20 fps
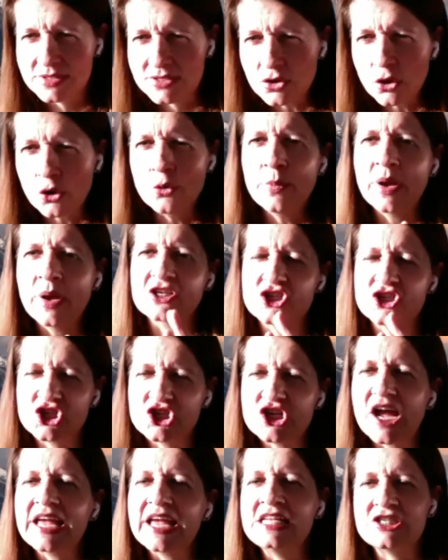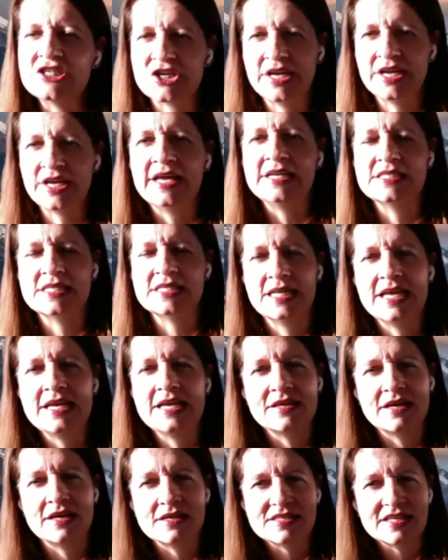so much changing
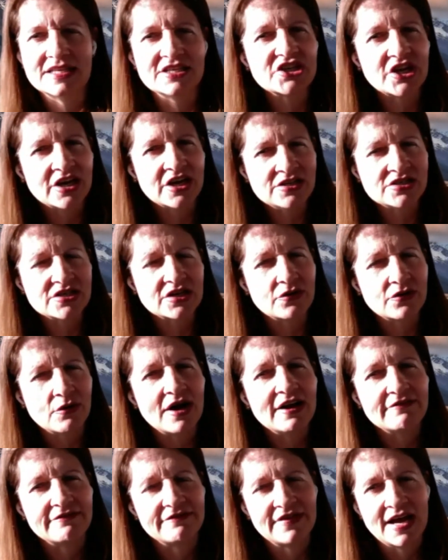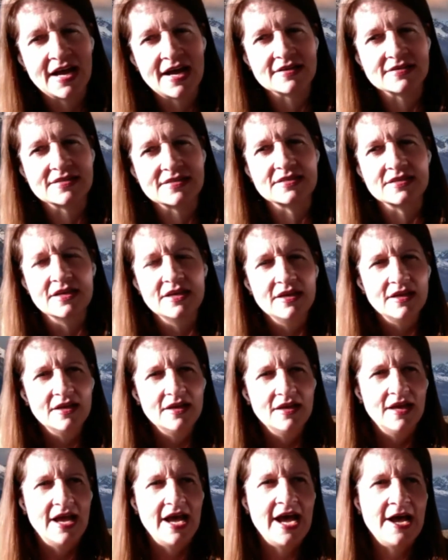underneath us and changing quite fast.
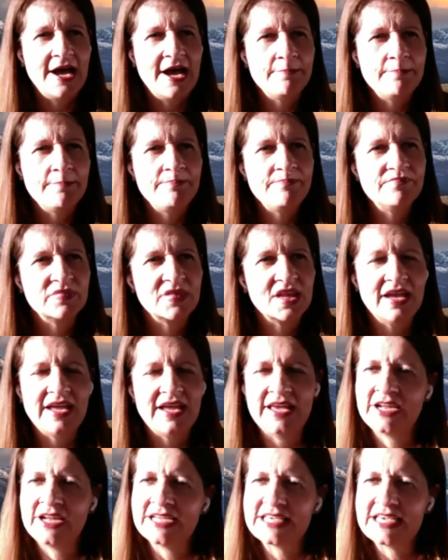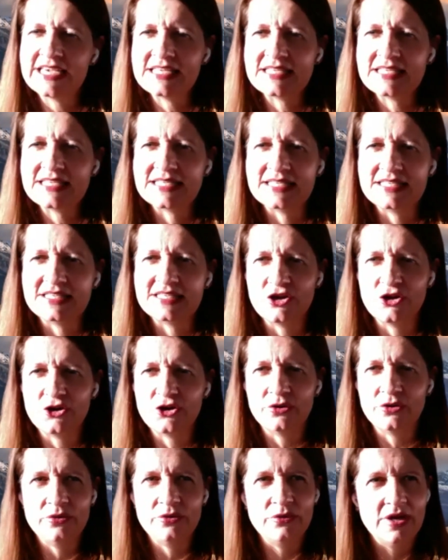And I guess,
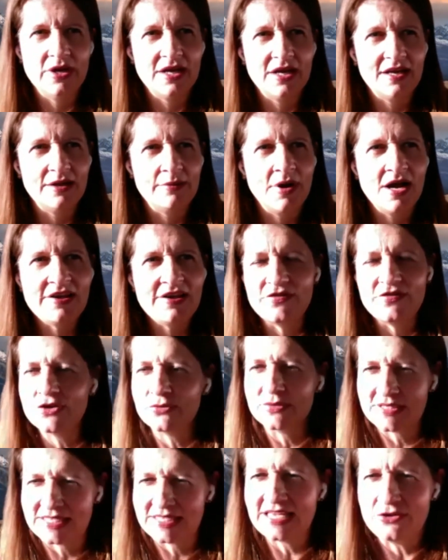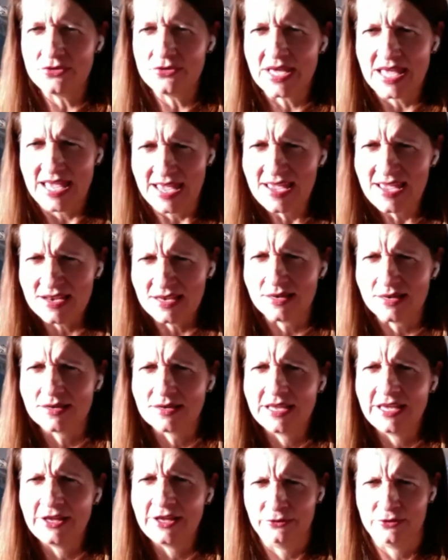my view is that you
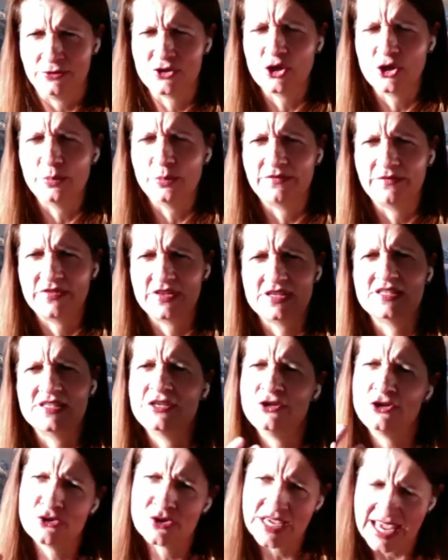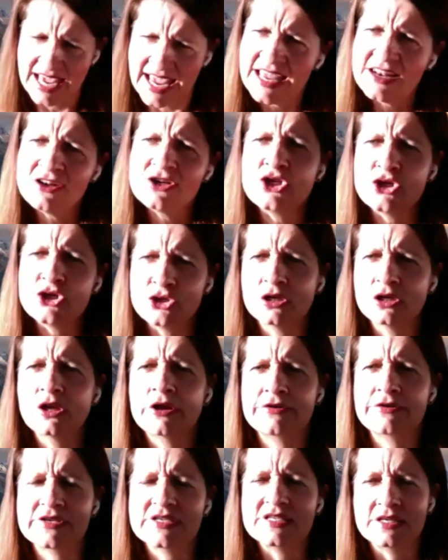can get on top of this and you can turn a
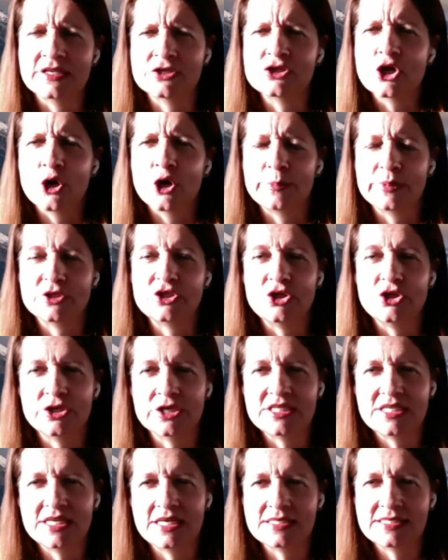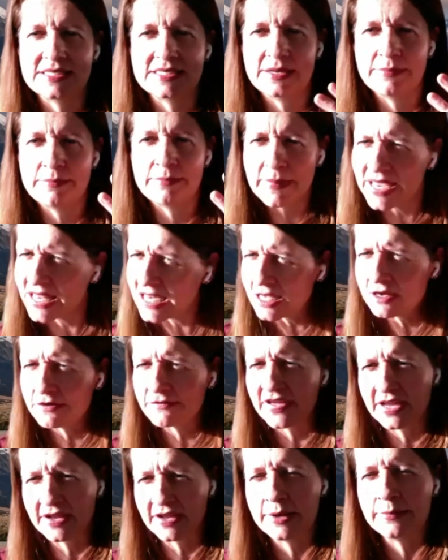lot of this into opportunities. And many
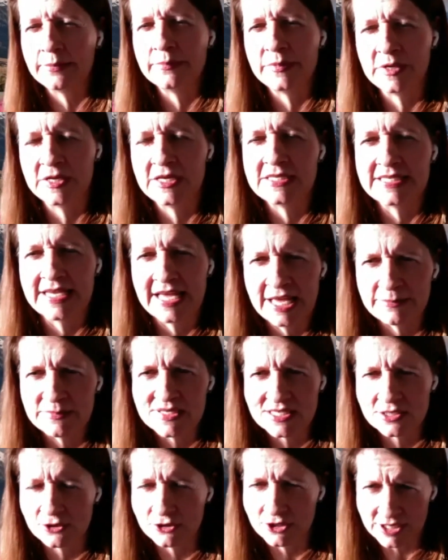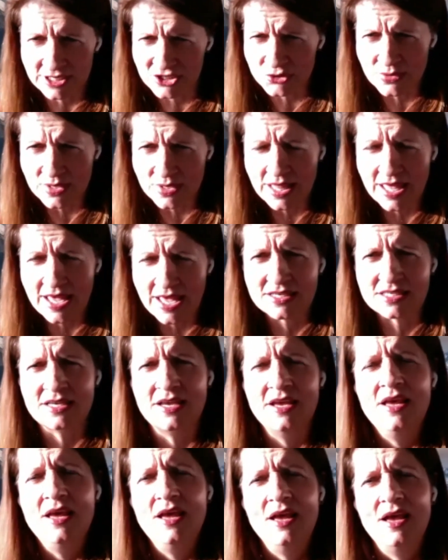of our companies are absolutely doing that.
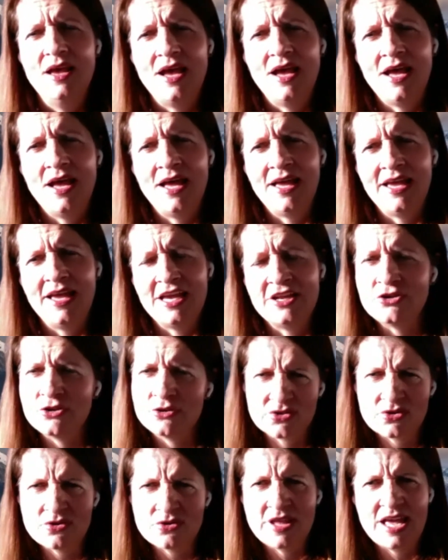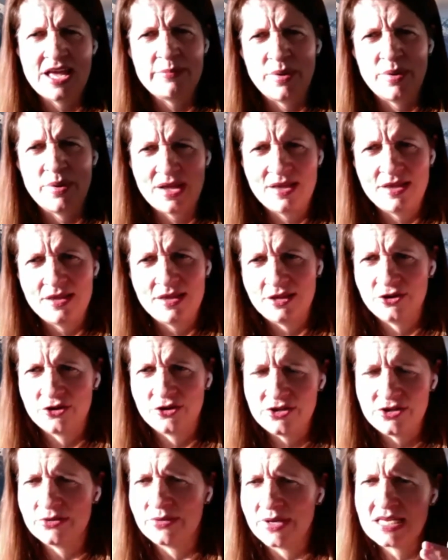And you do that by,
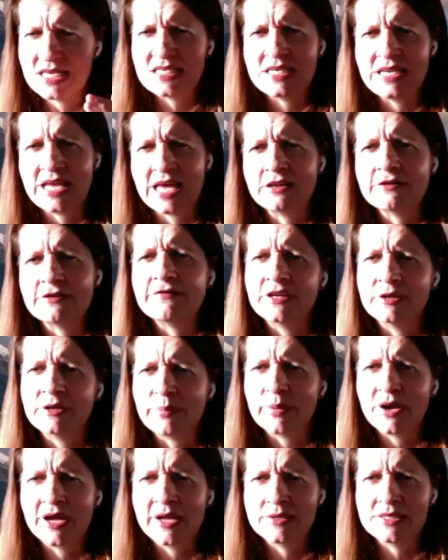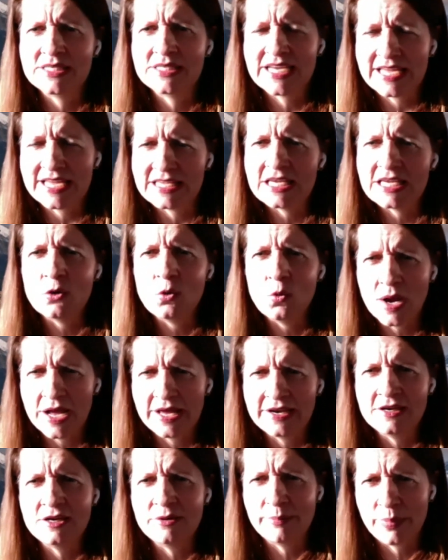you eat an elephant by taking
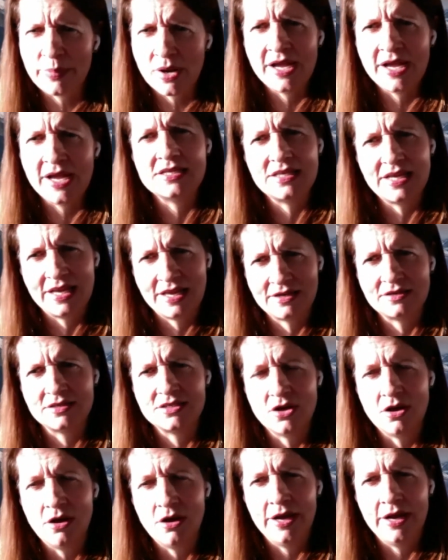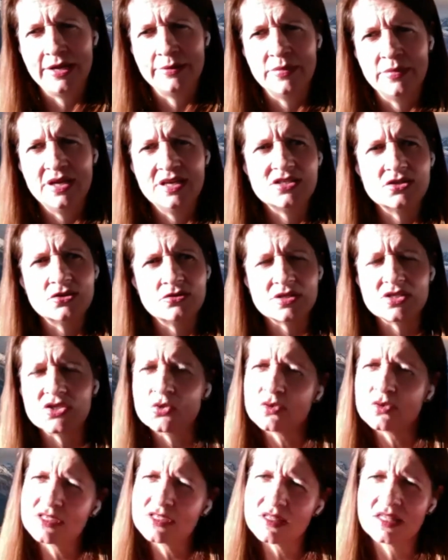one bite at a time. And so the
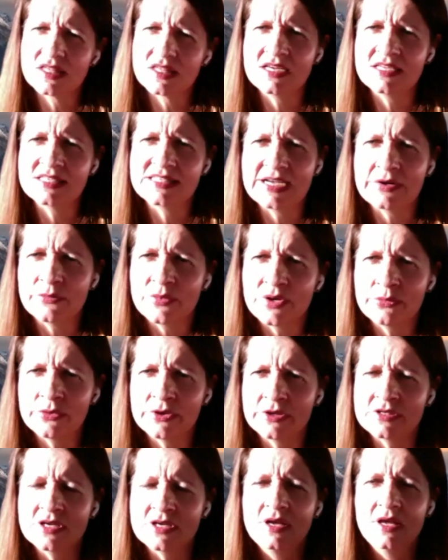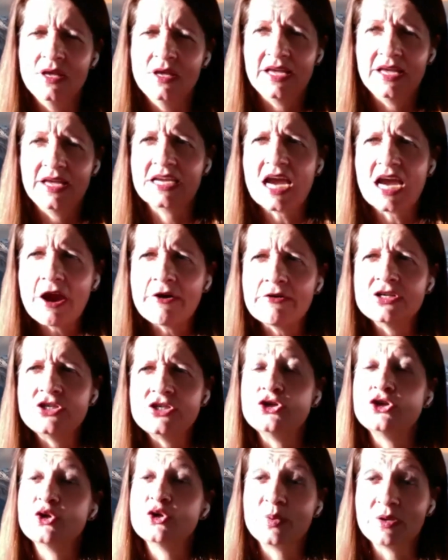sorts of things that we would
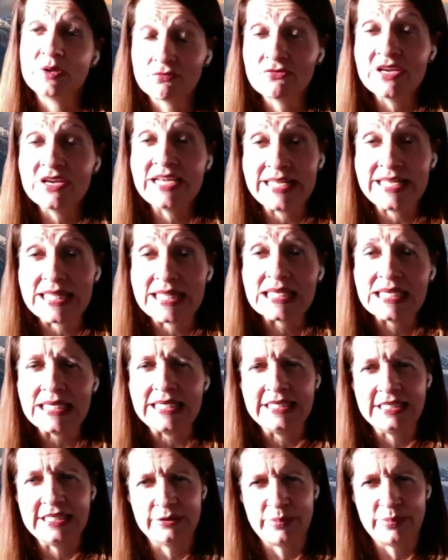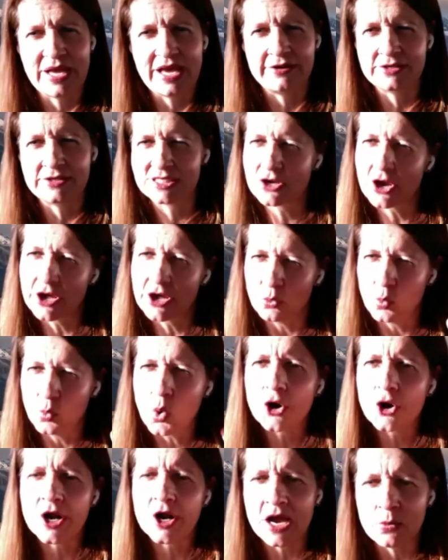encourage you to be really thinking about is kind of
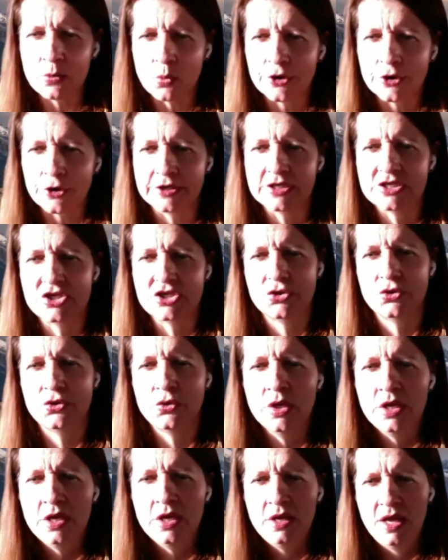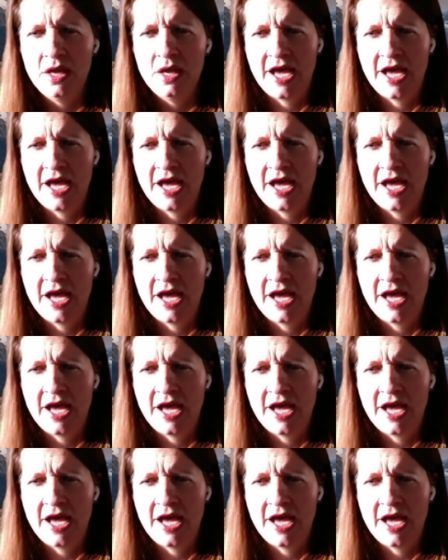what I wanted to